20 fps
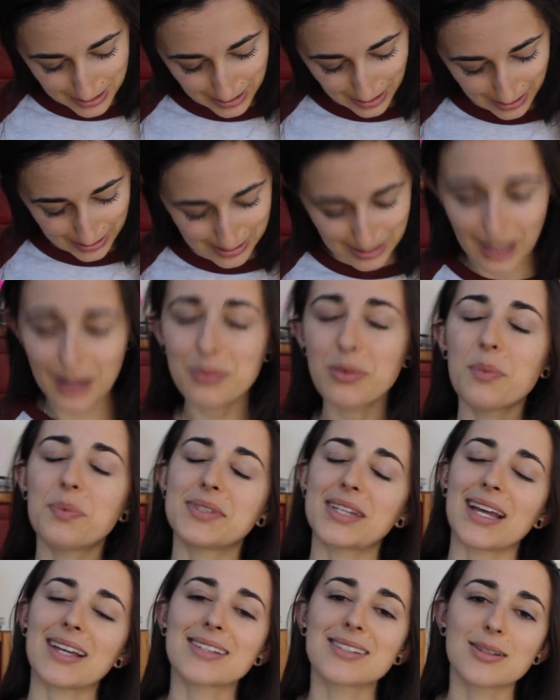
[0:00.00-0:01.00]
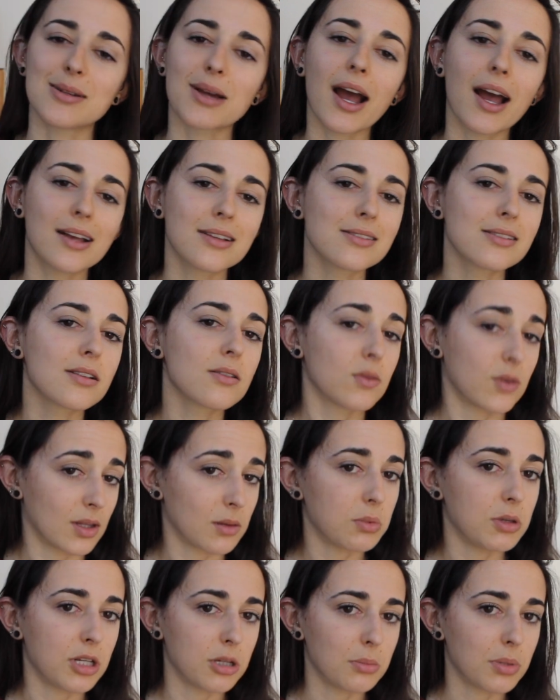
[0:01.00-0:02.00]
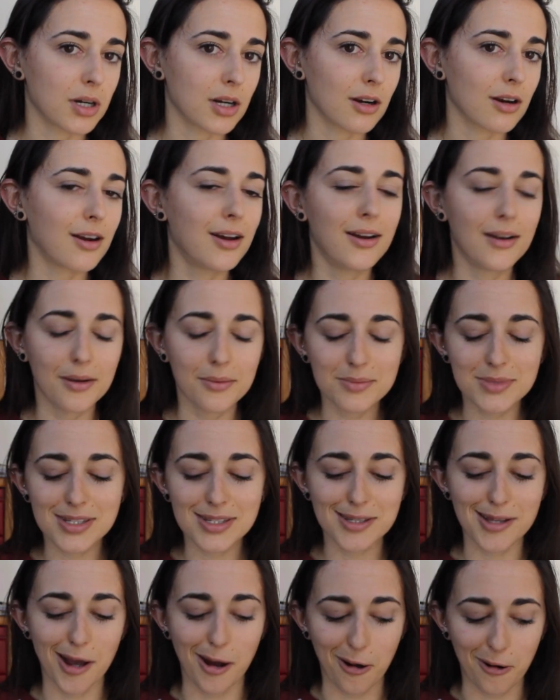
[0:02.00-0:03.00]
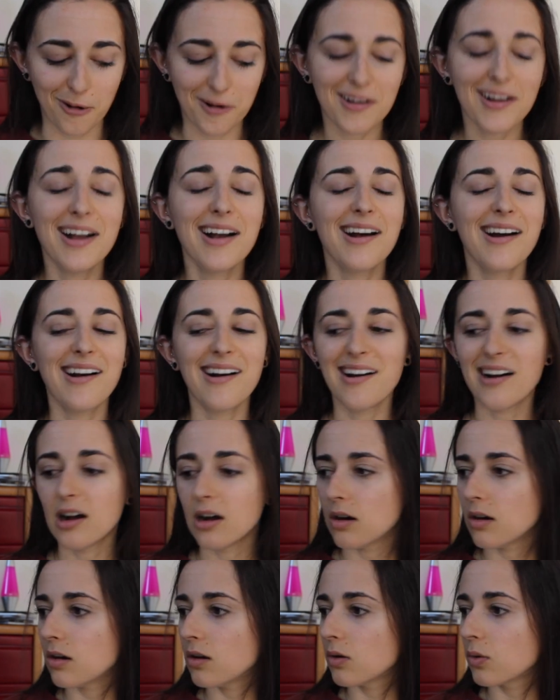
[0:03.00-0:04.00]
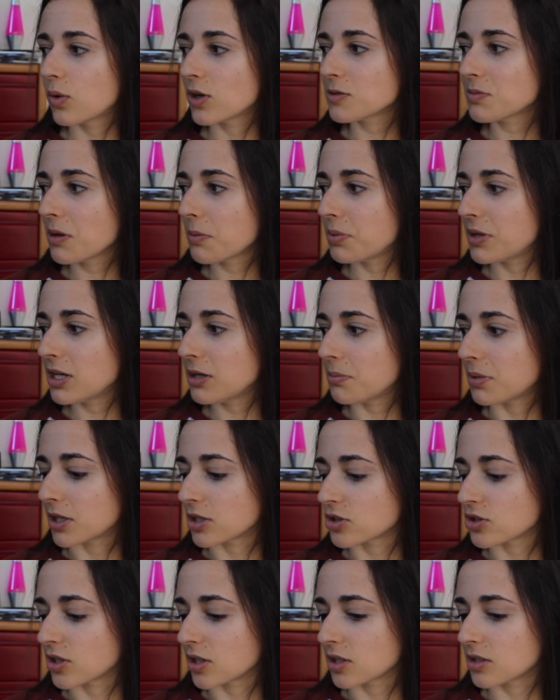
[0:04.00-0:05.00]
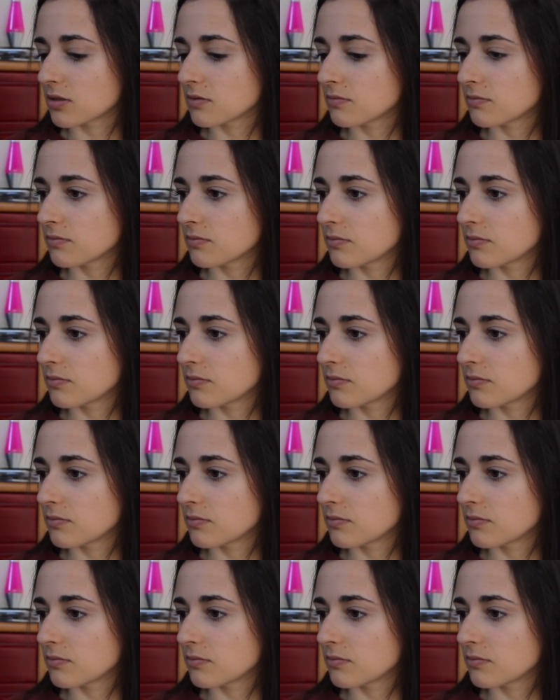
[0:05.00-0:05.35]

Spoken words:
yes, I'm obsessed, you guys, with peanut butter. So, where's my peanut butter shirt?